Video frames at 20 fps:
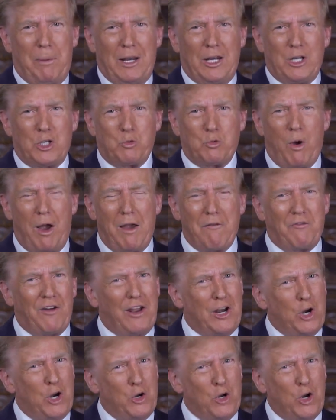and his wife.
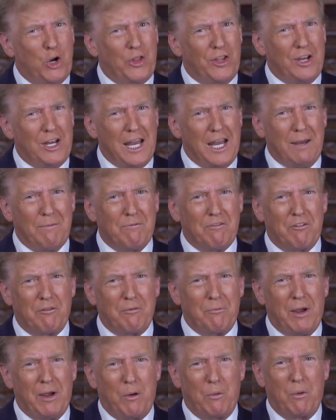I don't know the name of my